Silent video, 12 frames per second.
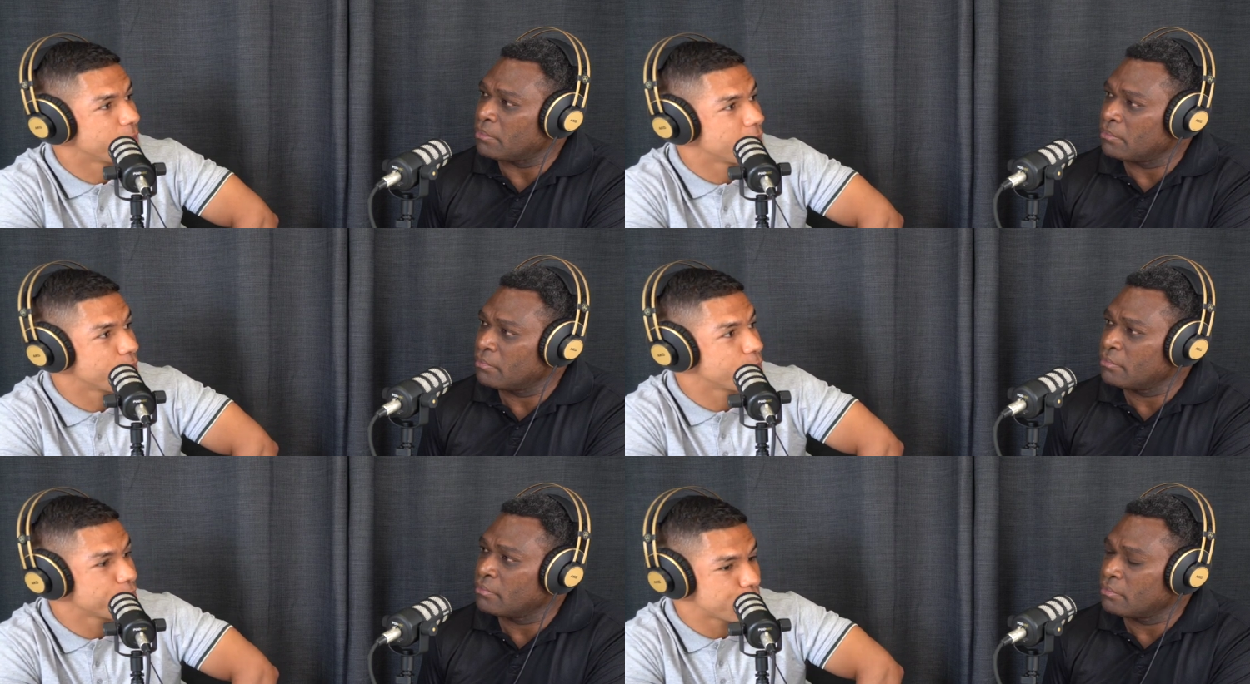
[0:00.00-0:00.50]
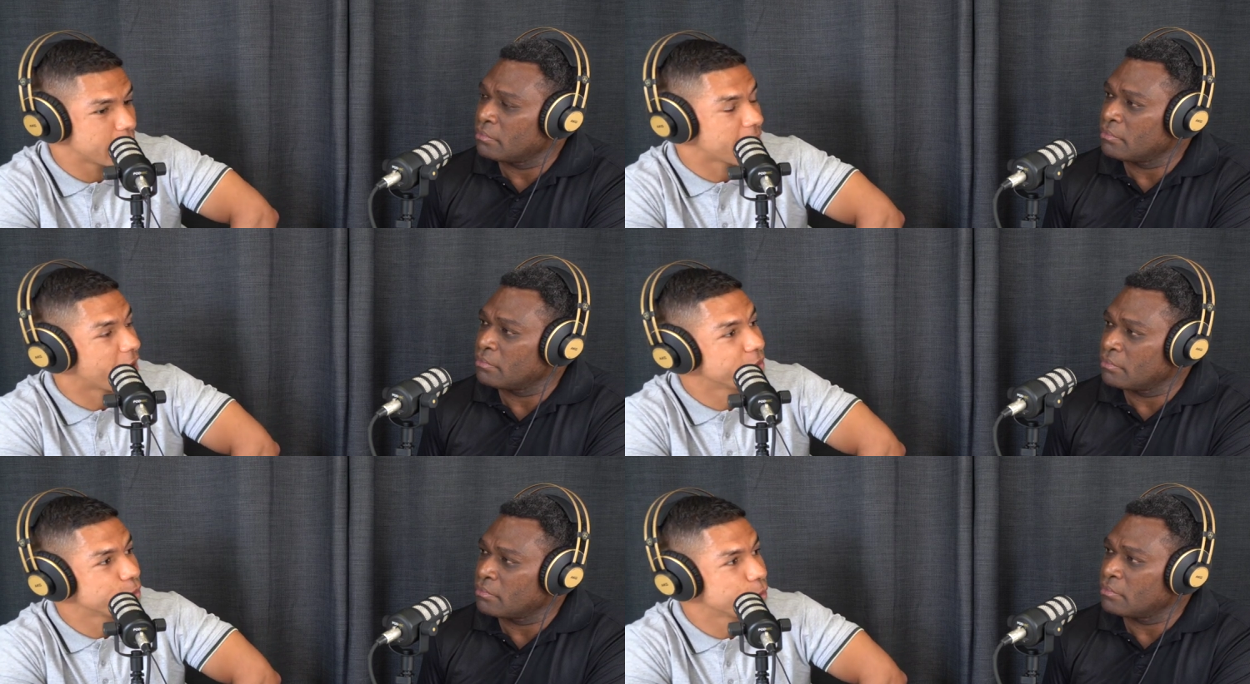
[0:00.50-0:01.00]
Speaker 1: You know, we're pretty
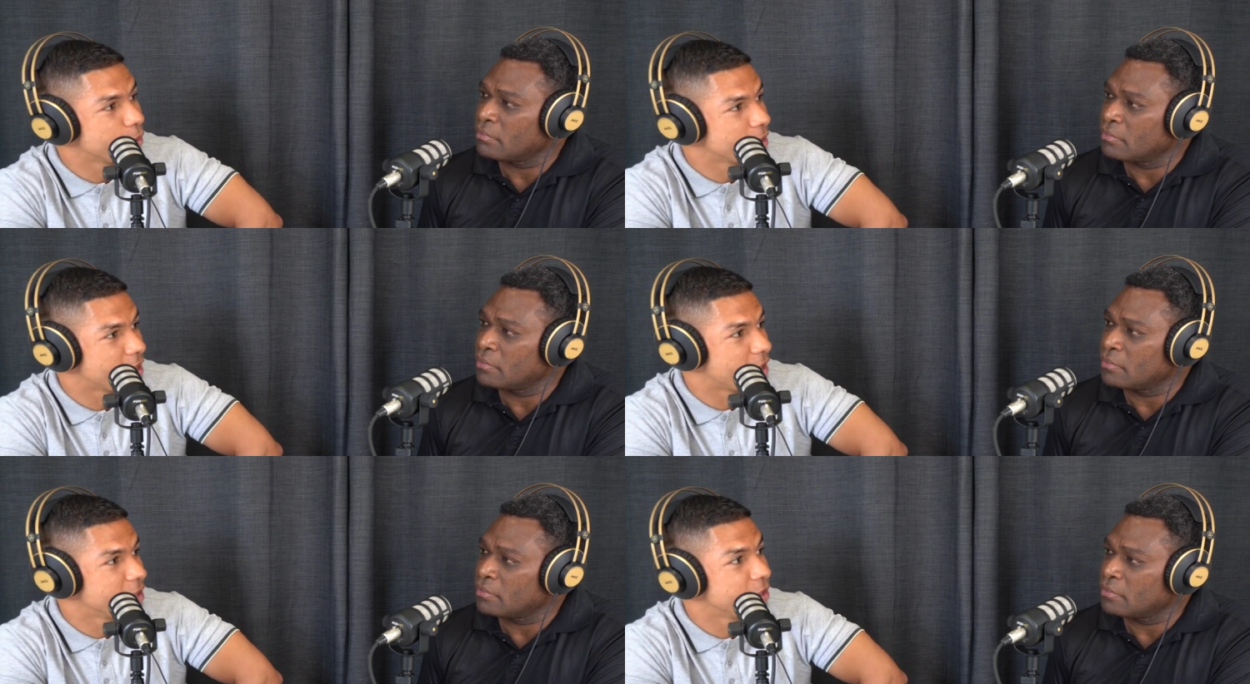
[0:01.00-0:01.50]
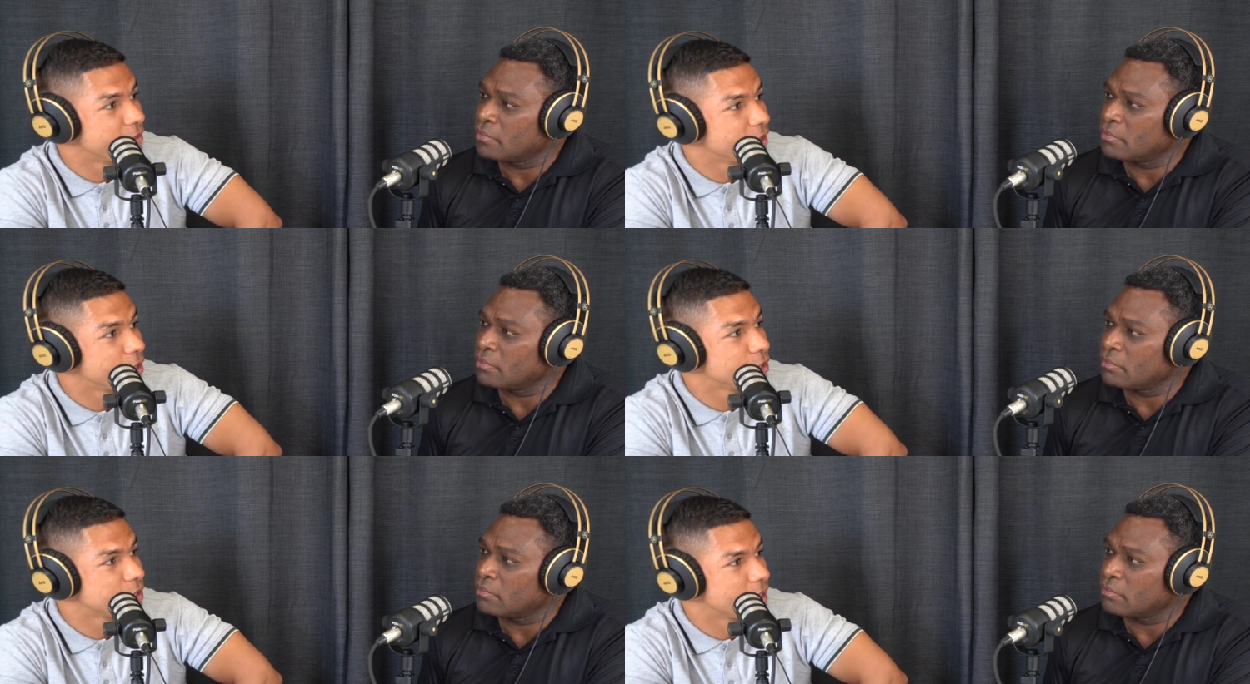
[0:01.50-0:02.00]
comfortable with now in the
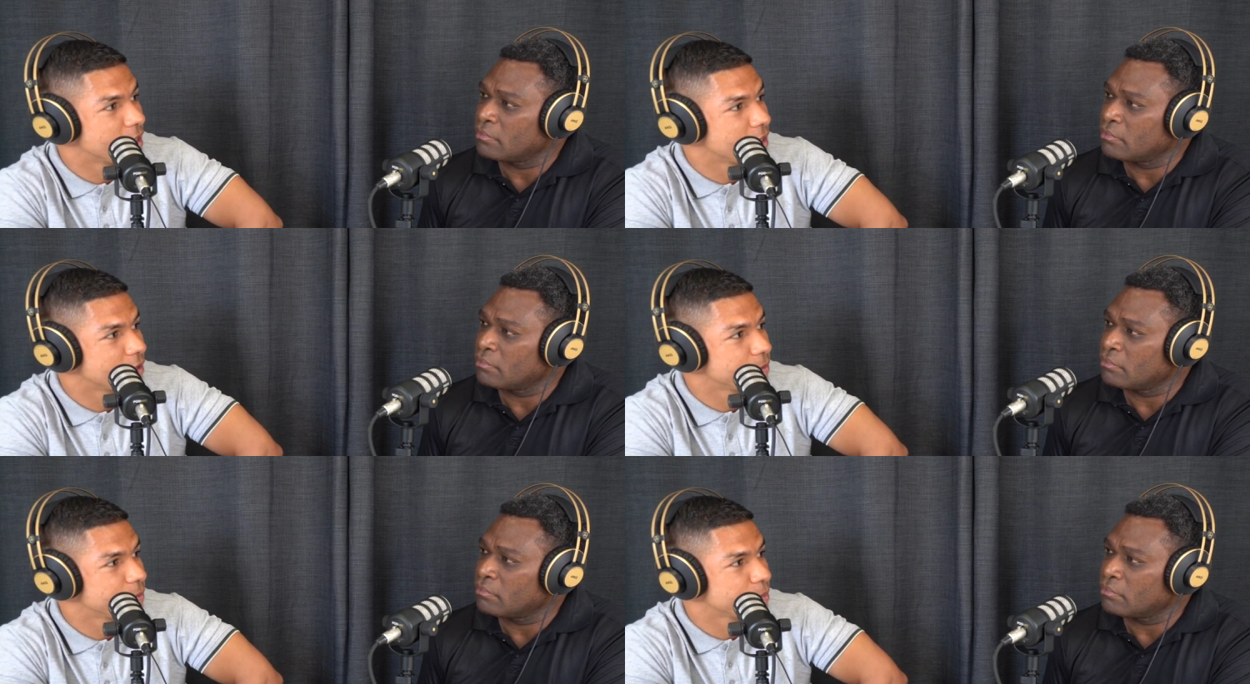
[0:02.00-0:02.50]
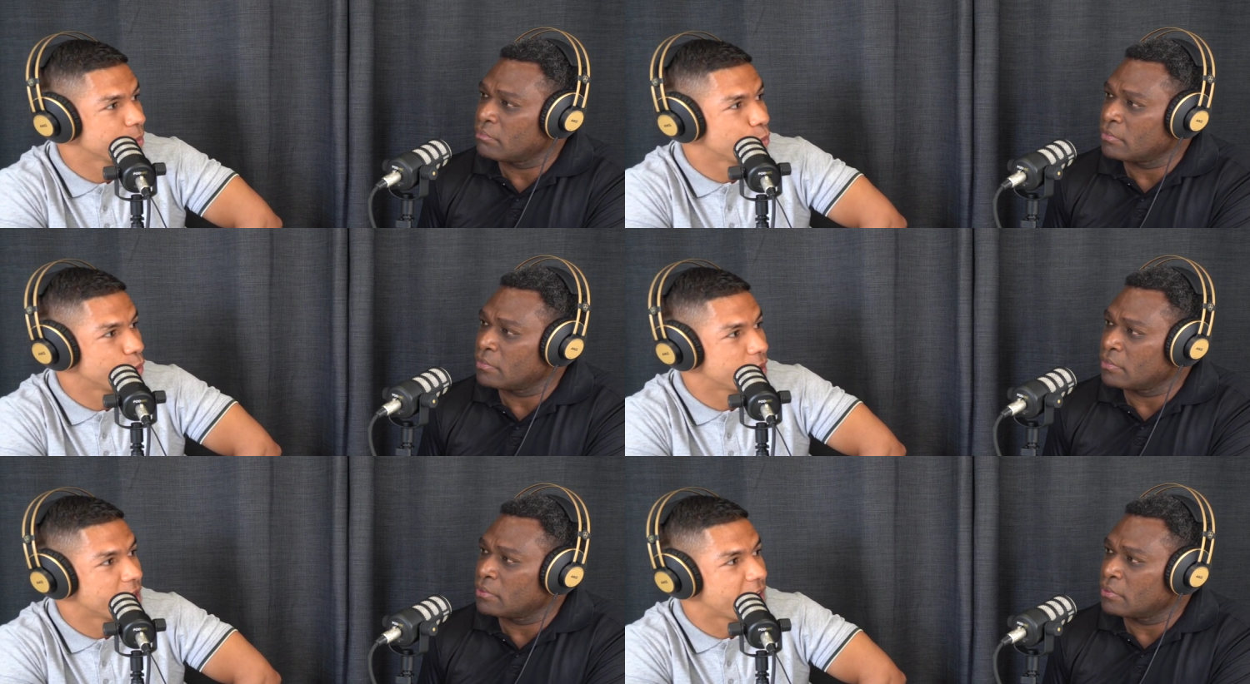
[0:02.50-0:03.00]
village setting,
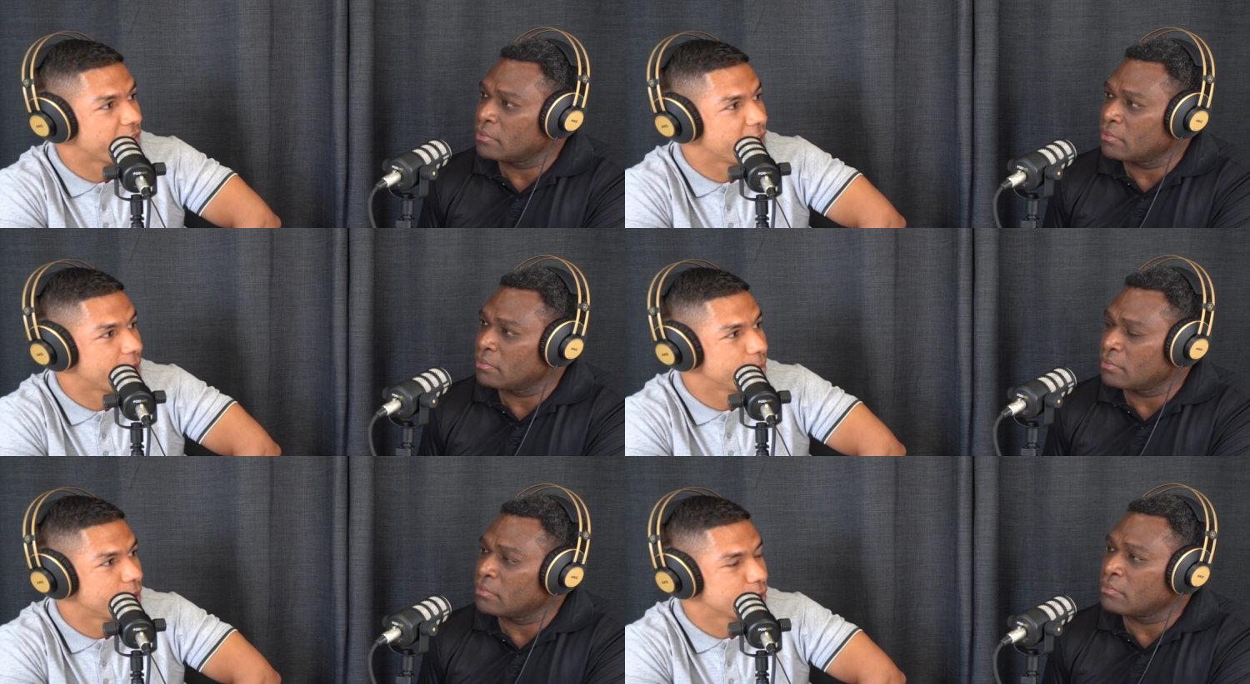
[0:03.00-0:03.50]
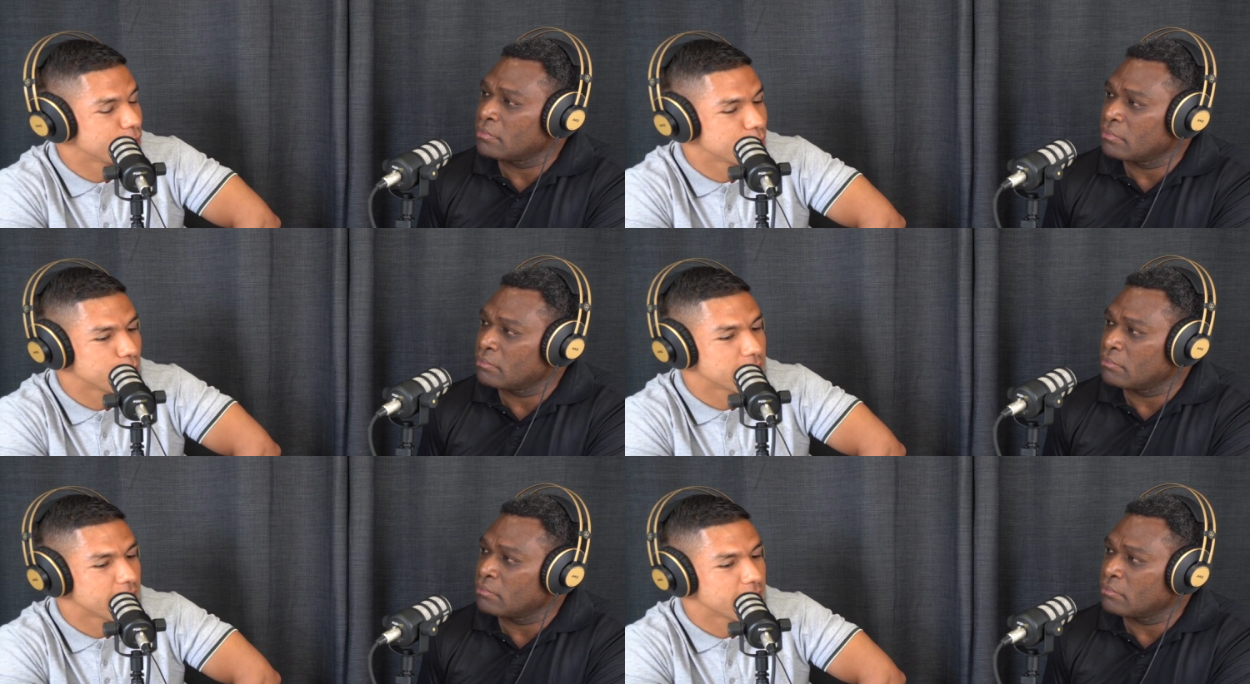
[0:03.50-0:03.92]
within our family. As soon as we're